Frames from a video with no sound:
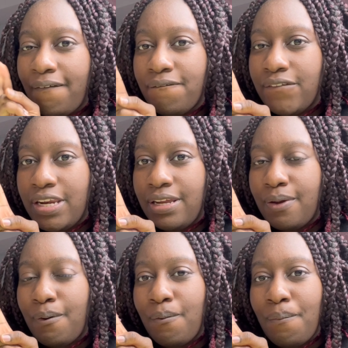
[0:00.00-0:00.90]

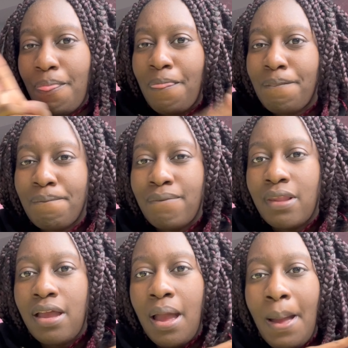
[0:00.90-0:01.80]
video.
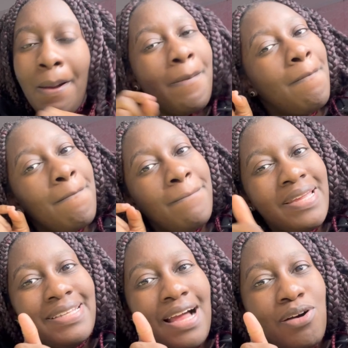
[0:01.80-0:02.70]

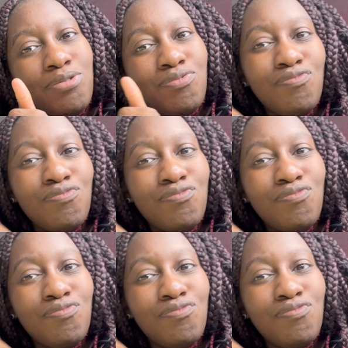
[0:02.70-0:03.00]
Peace out.